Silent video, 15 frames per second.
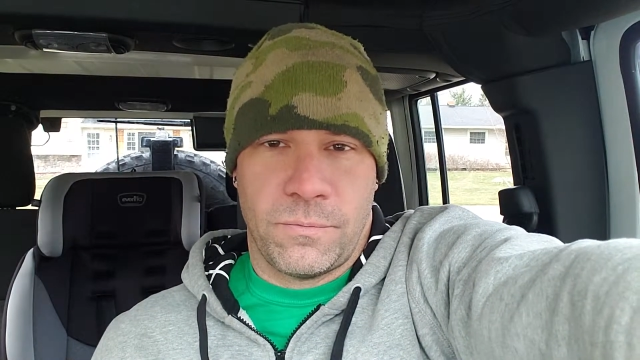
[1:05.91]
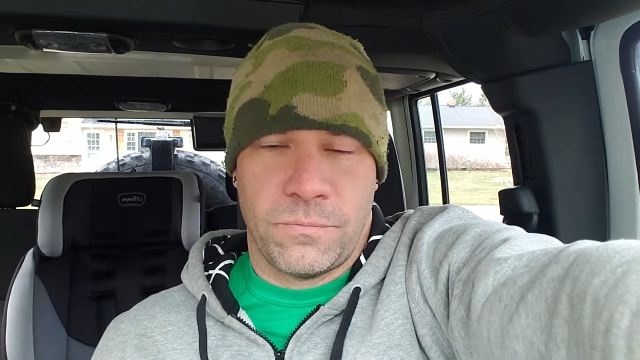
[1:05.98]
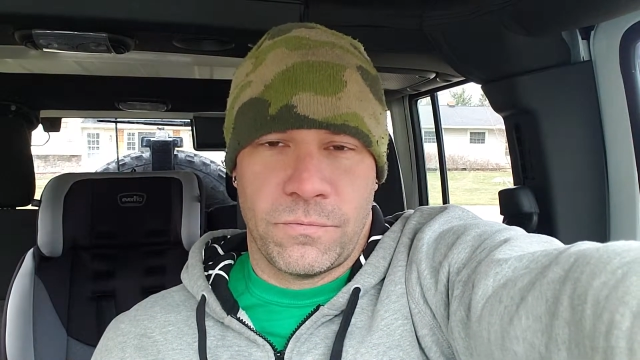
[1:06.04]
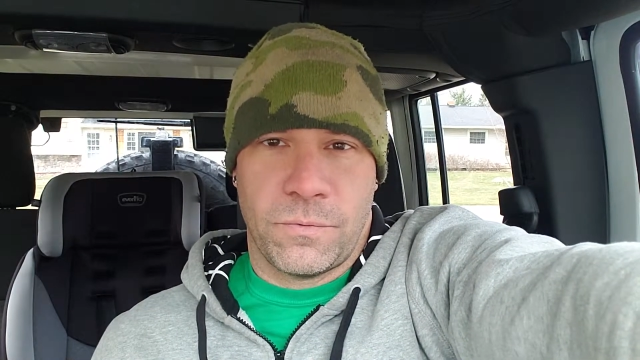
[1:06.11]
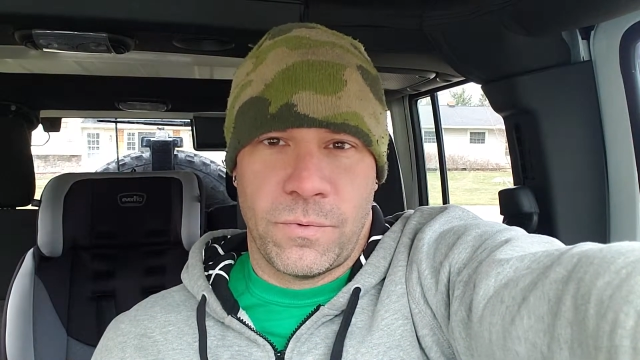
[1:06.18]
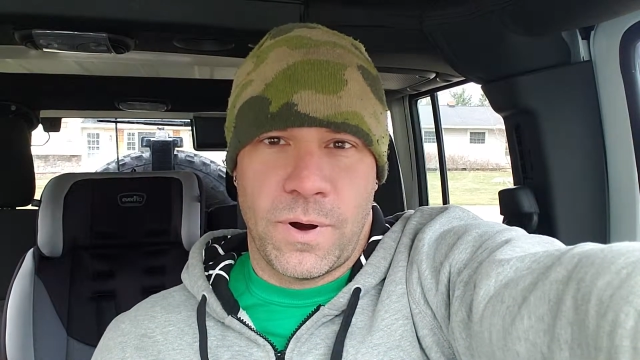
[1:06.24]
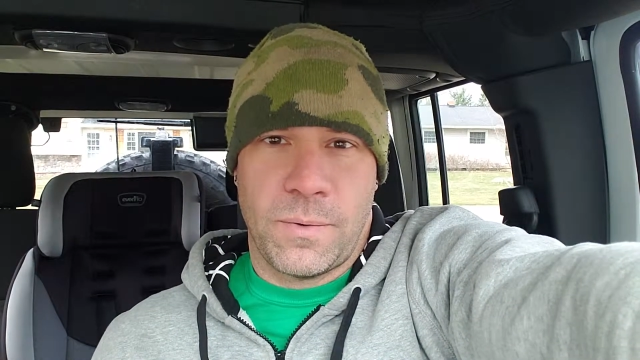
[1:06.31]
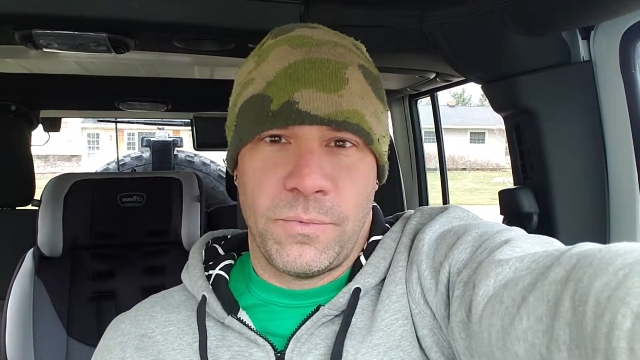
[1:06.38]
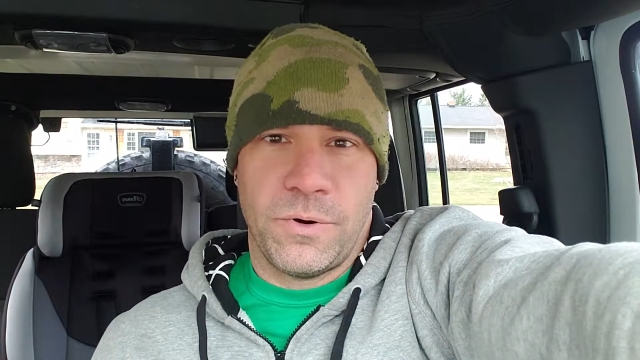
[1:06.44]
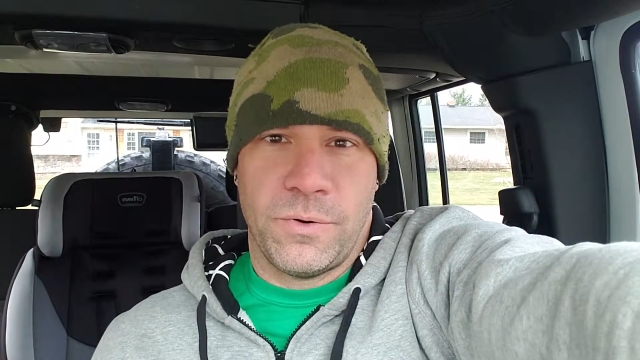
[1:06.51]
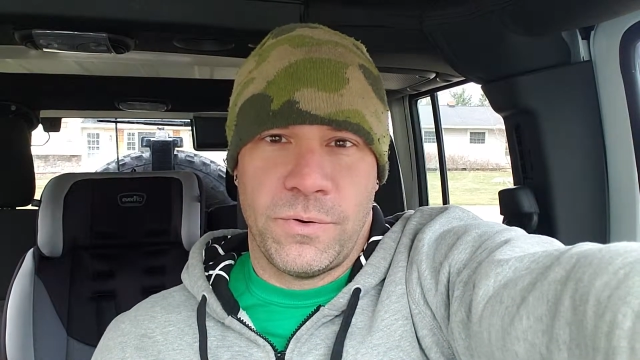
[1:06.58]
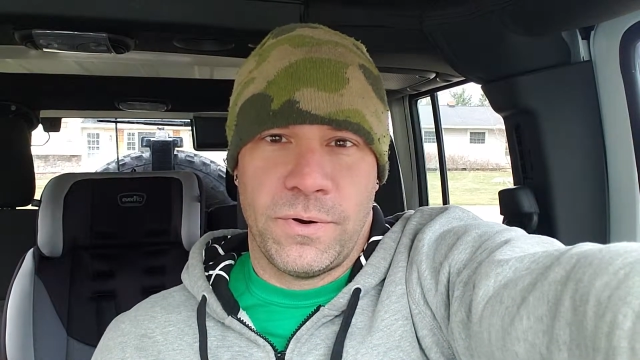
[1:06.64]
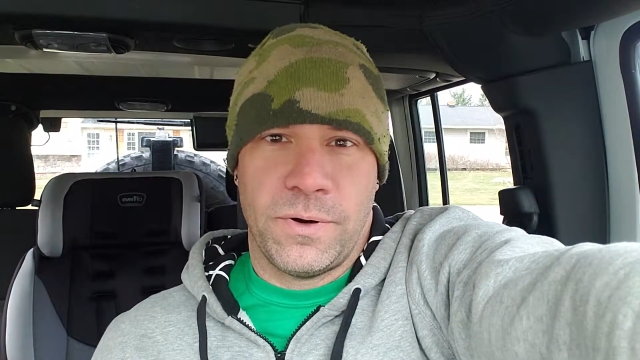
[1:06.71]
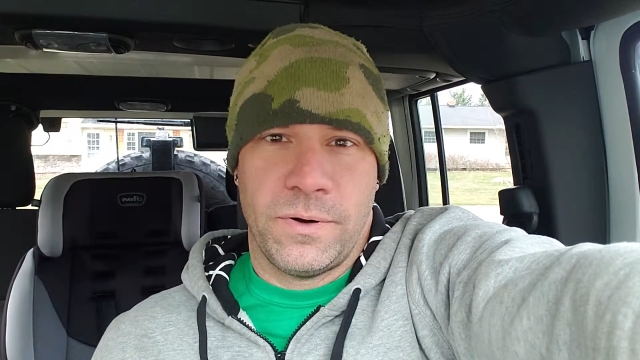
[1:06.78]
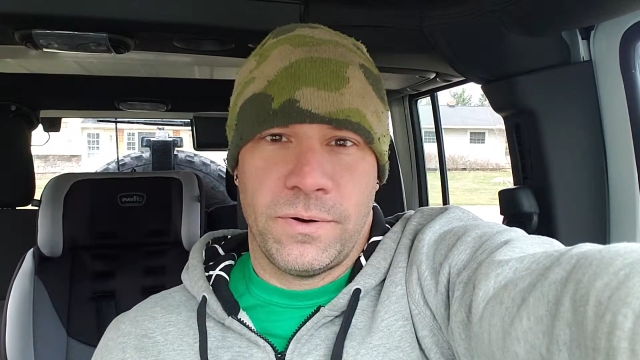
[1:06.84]
for what I'm
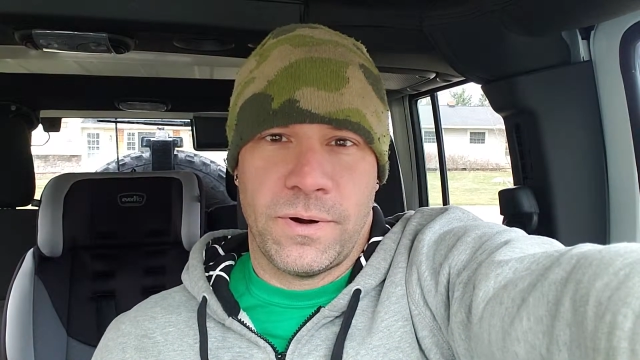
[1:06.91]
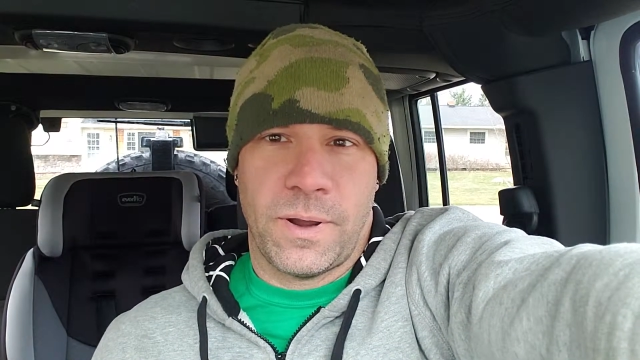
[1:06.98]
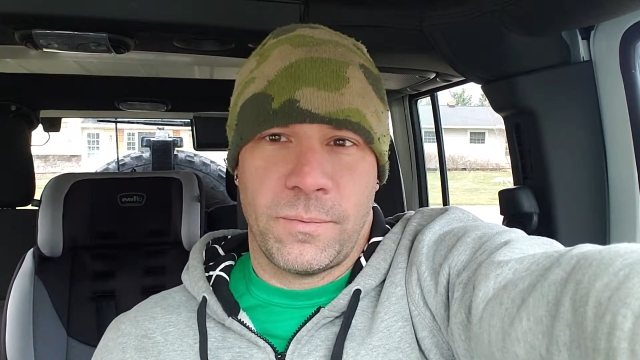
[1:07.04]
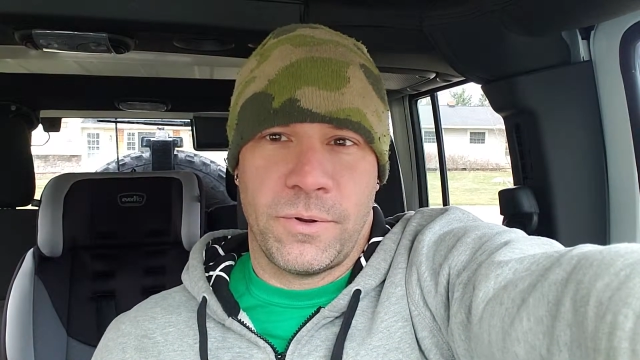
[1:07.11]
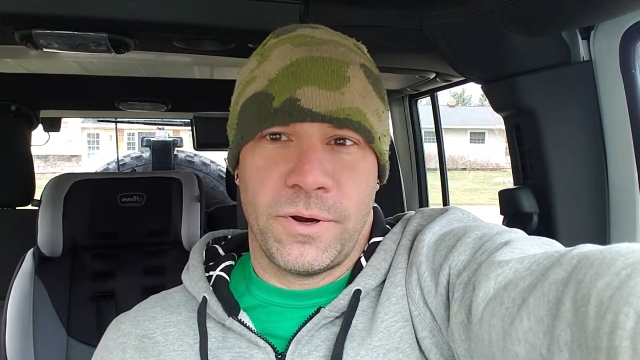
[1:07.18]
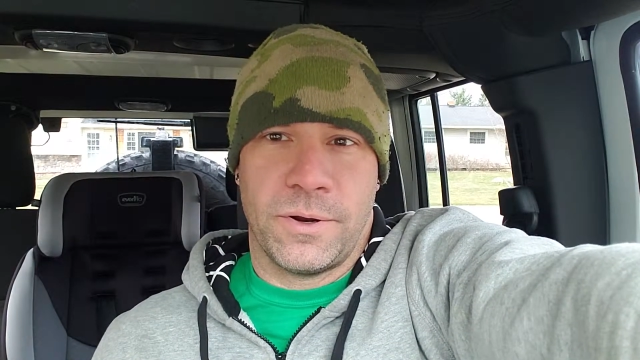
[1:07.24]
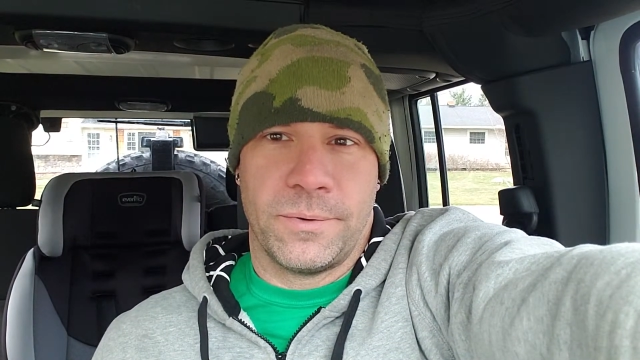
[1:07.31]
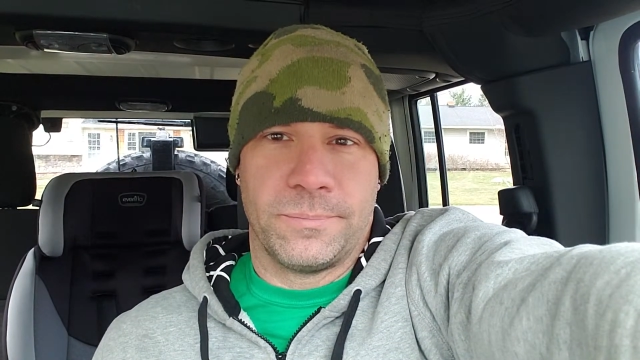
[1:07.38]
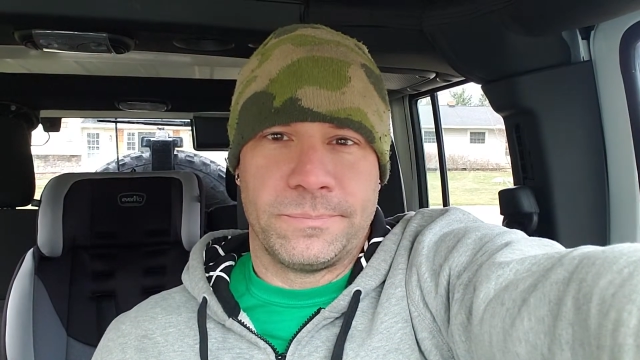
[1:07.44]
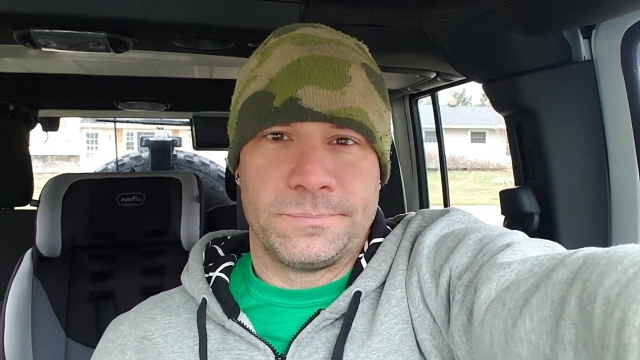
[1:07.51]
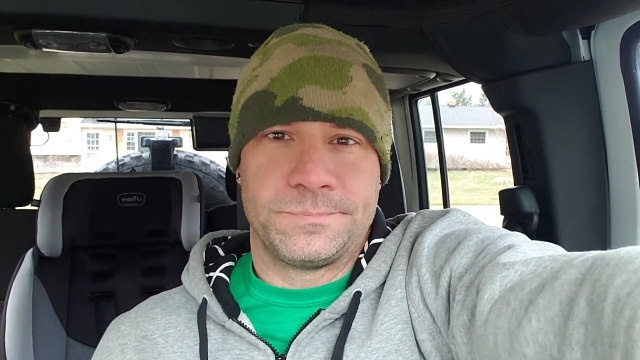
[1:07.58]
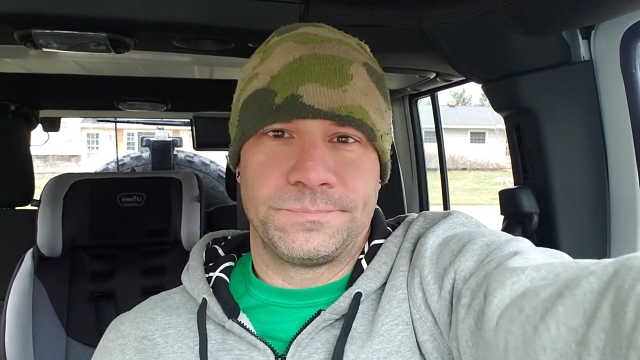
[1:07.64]
doing, I'm going to